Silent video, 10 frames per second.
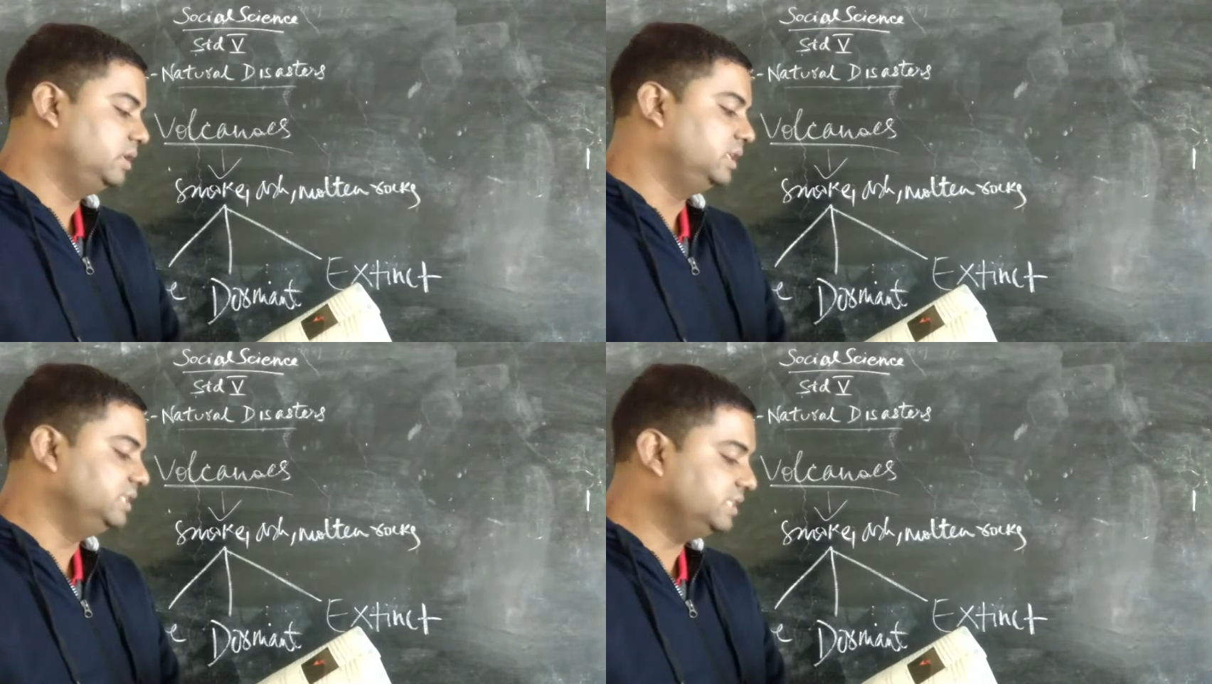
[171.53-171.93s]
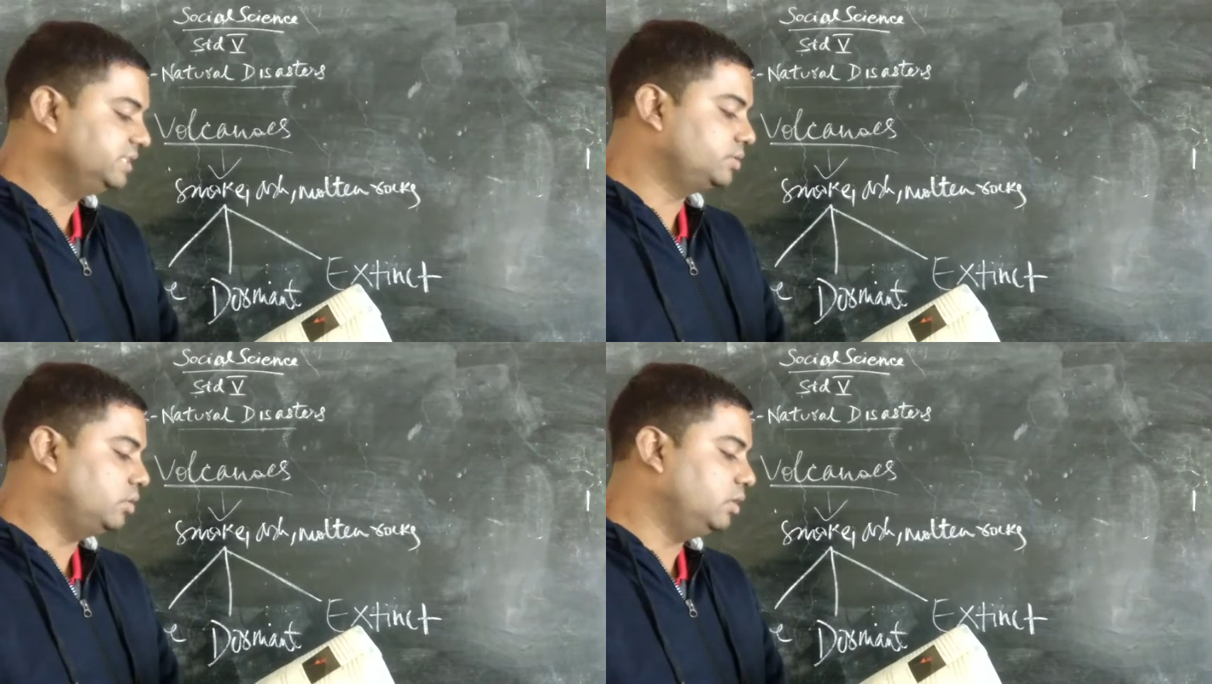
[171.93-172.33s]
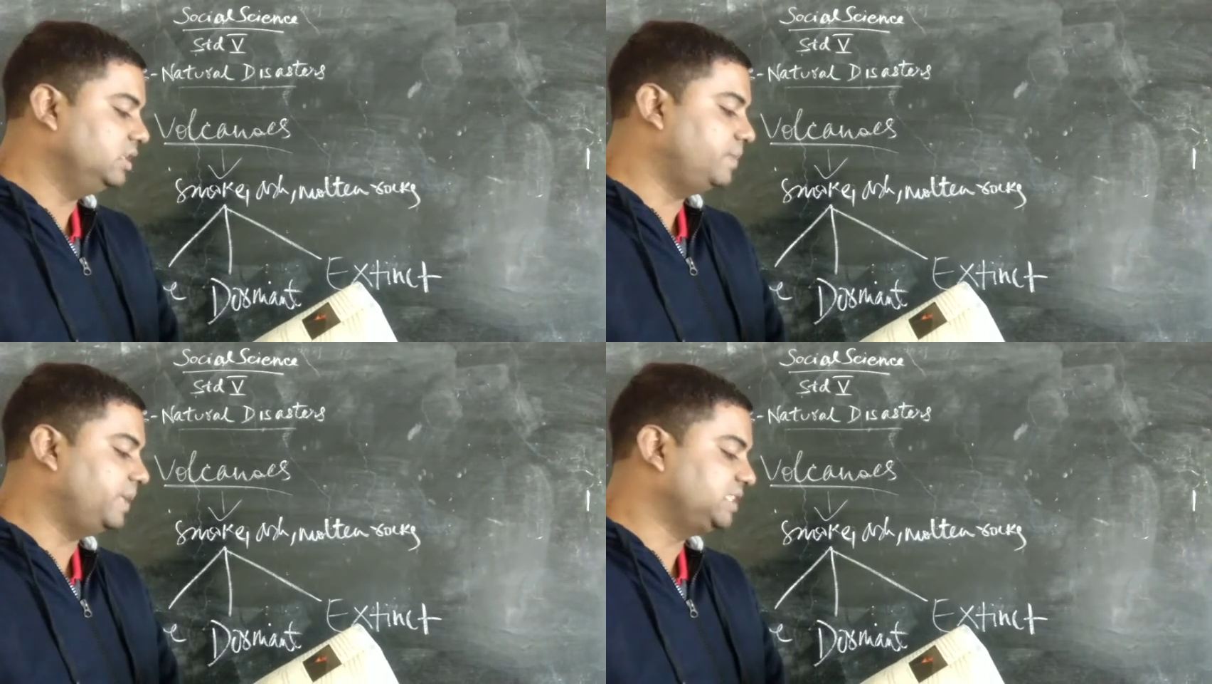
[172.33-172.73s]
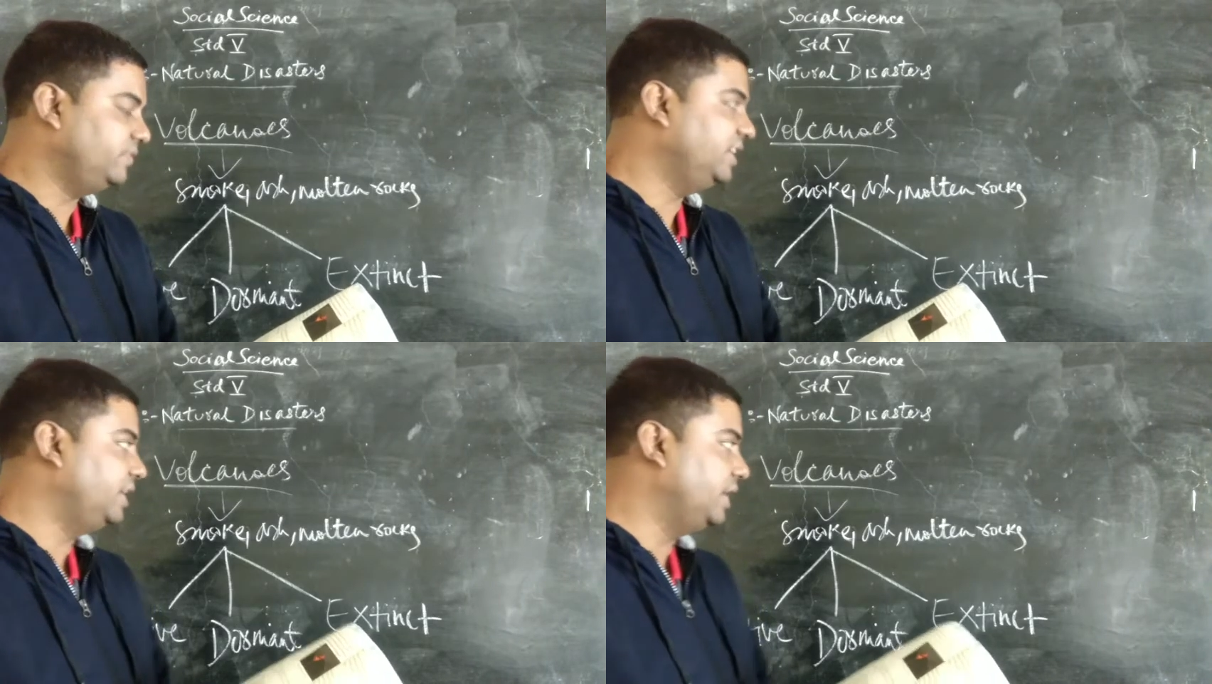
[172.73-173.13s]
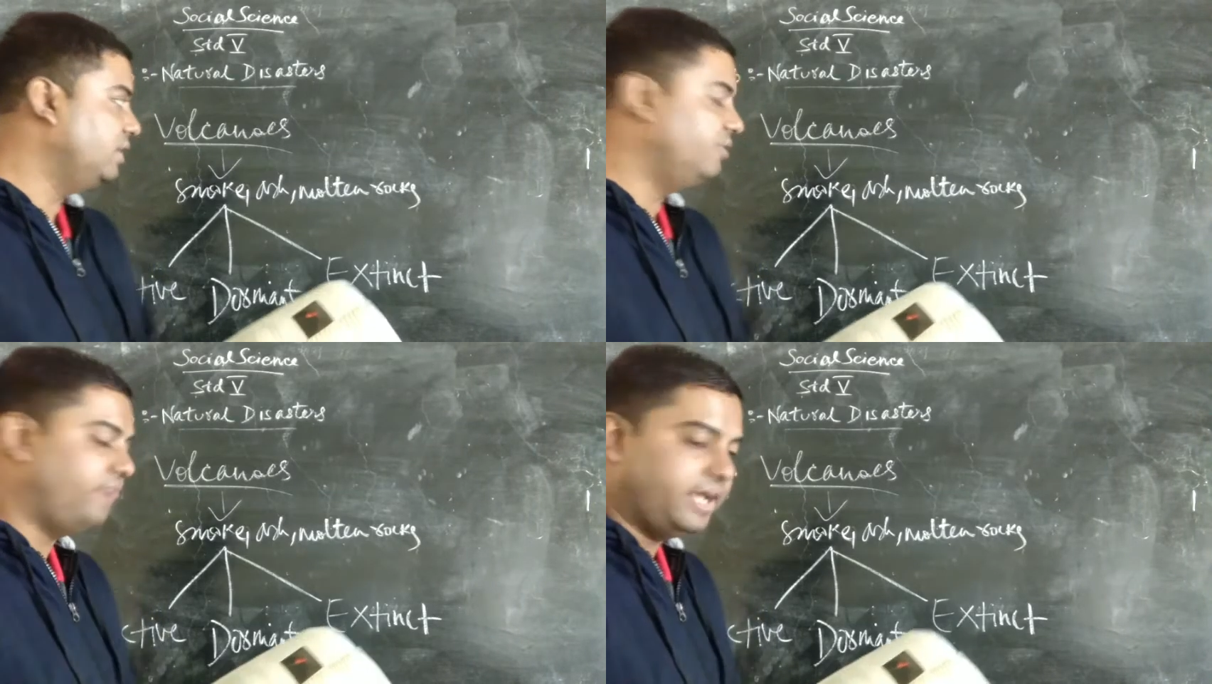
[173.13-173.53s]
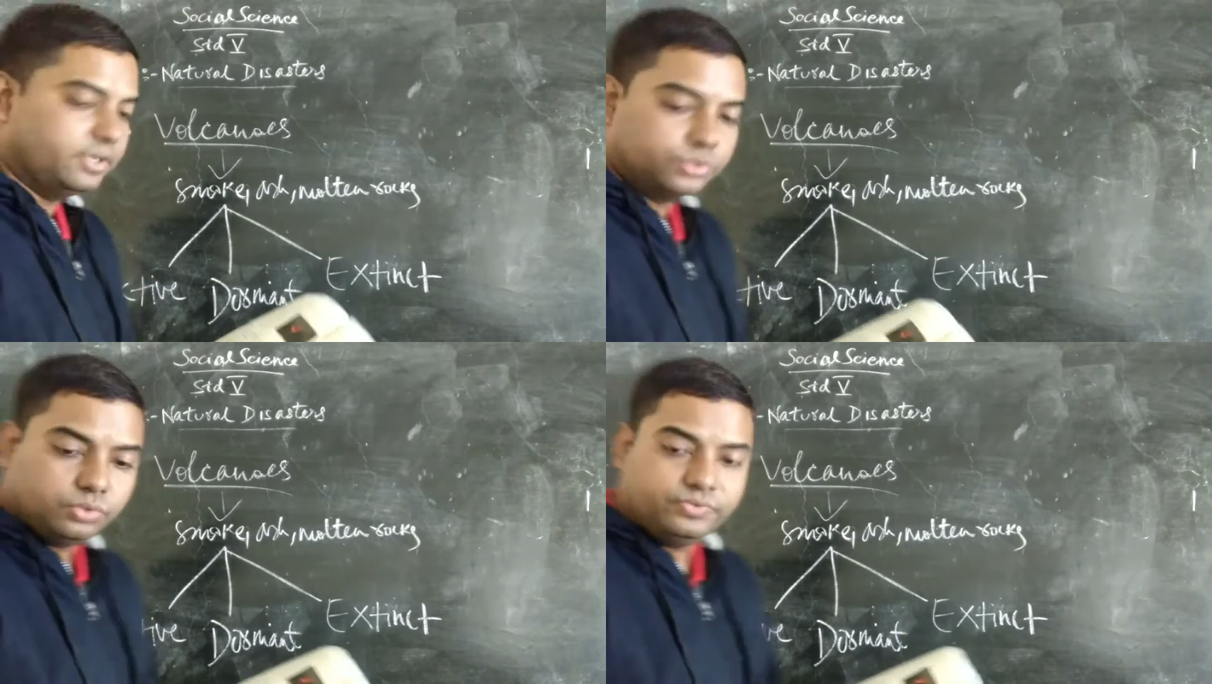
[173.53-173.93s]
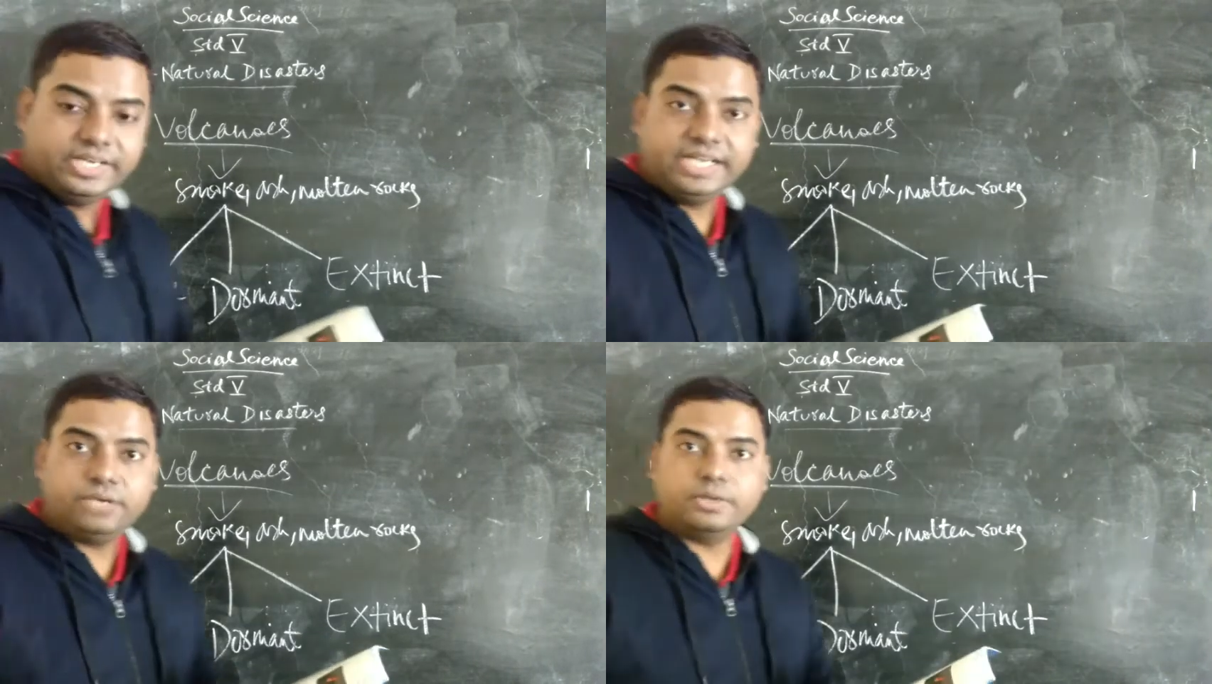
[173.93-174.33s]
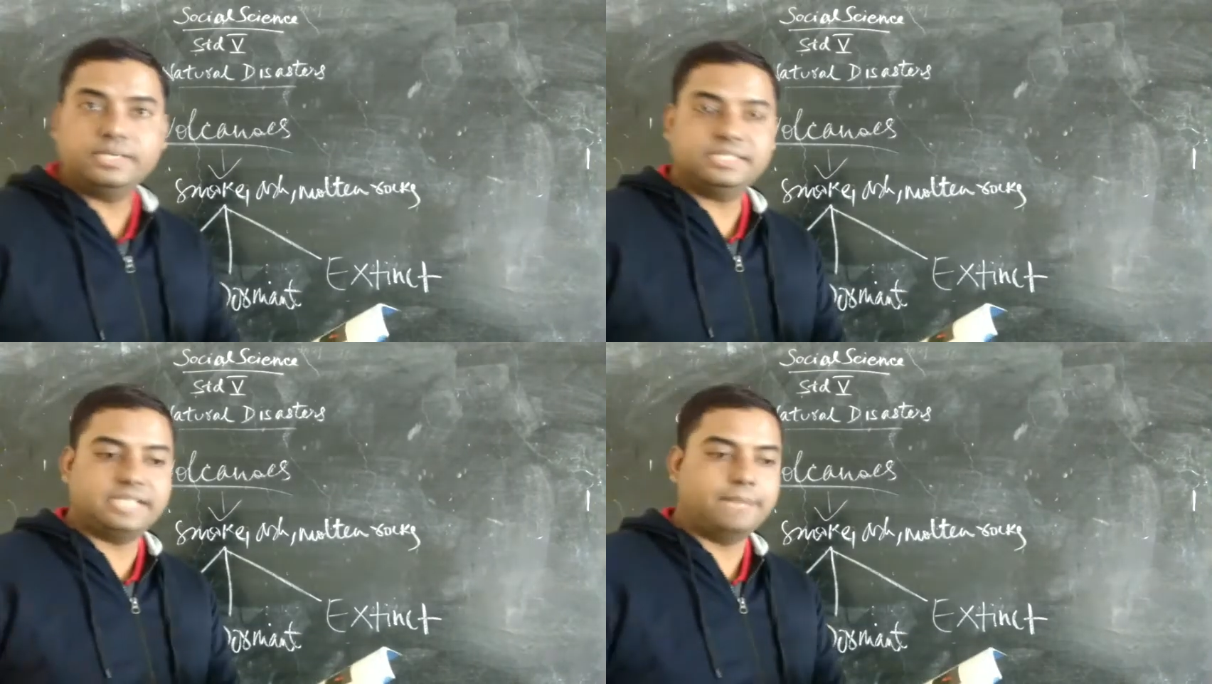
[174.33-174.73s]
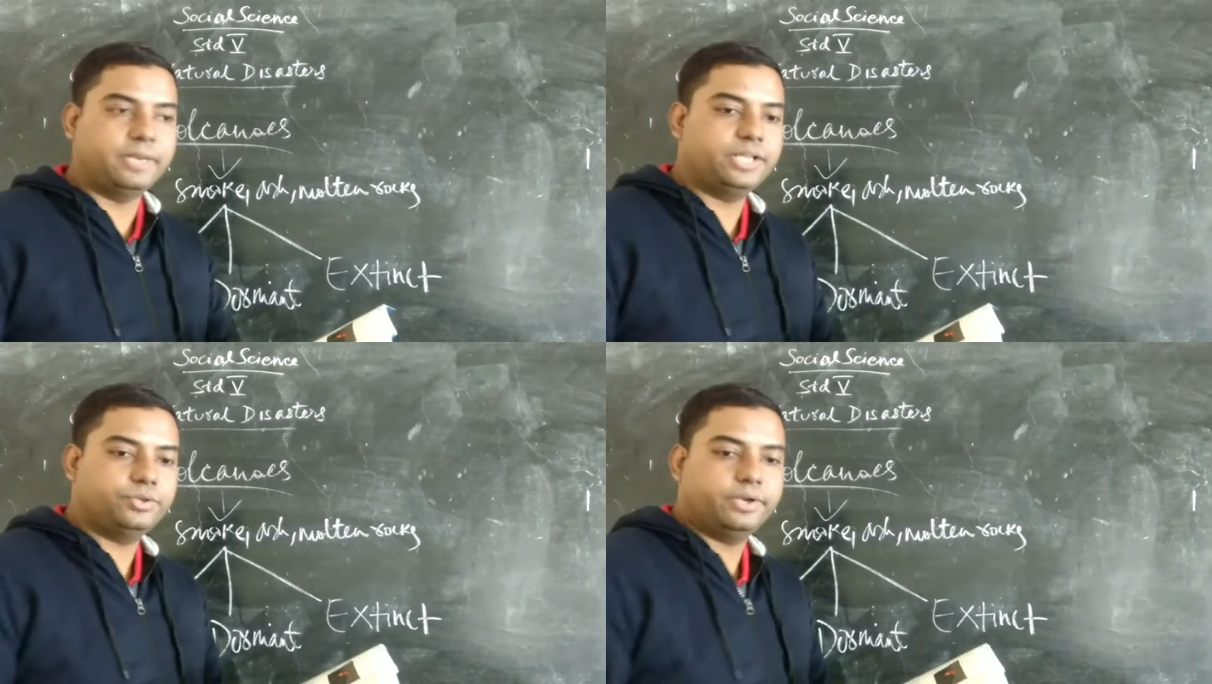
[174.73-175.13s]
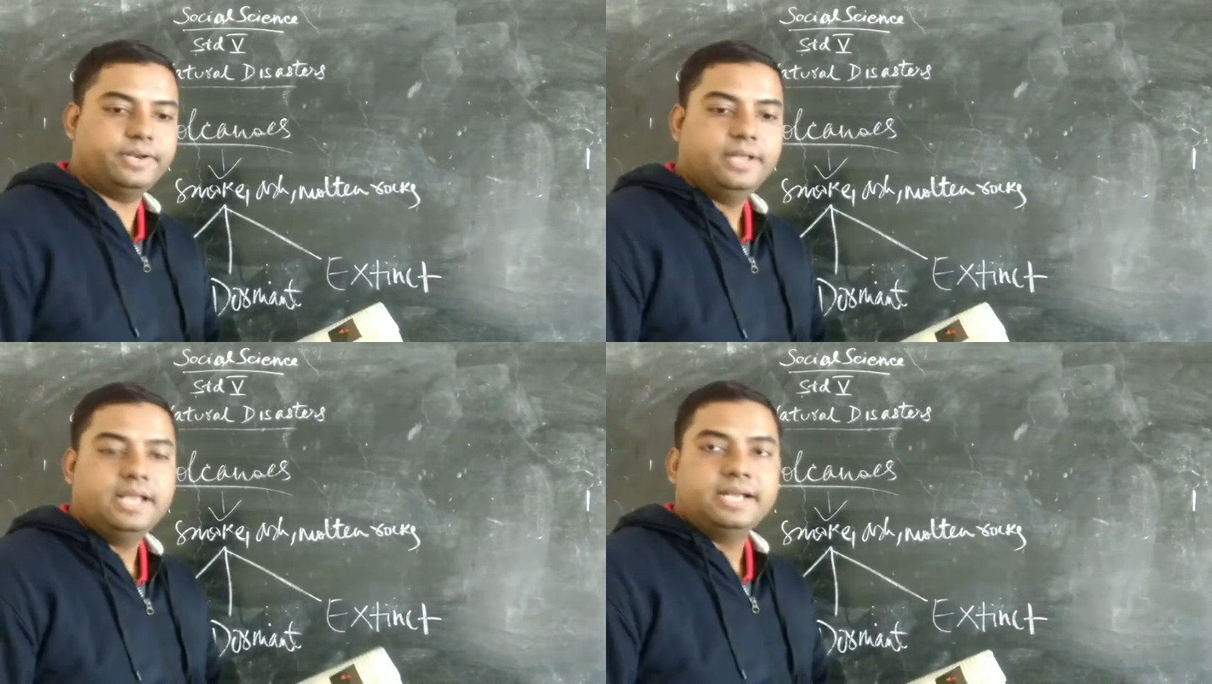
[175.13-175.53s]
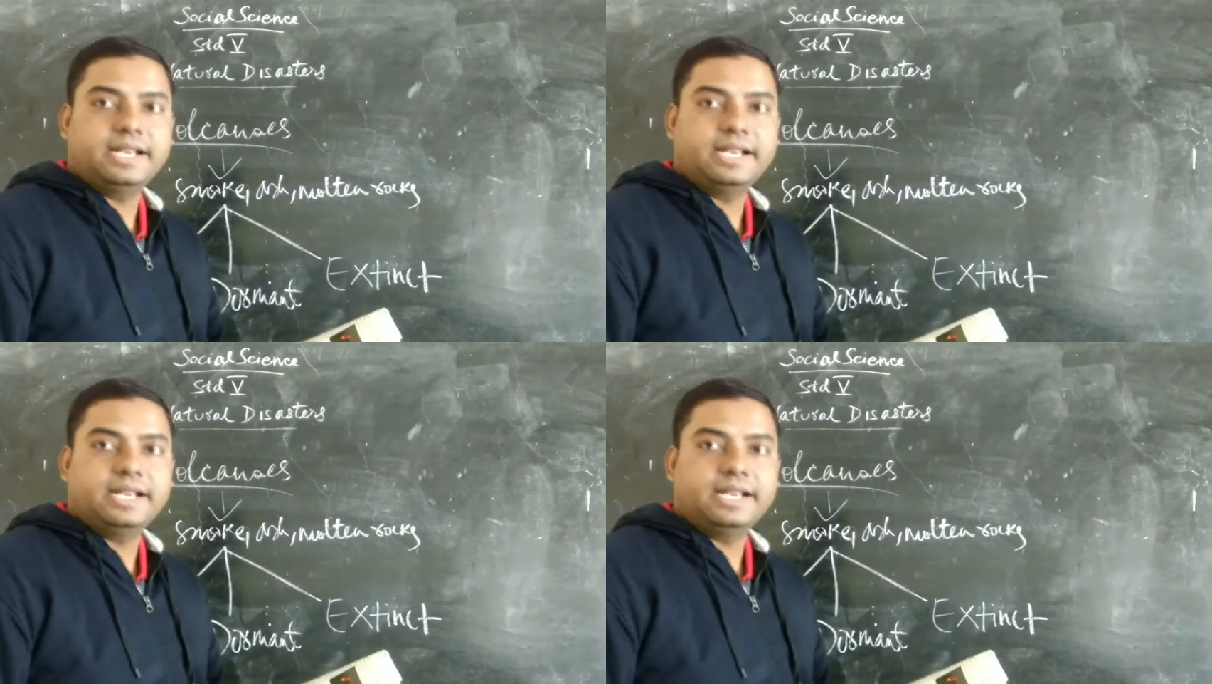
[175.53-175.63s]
This is called the Pacific Ring of Fire. So we need to understand, my dear children,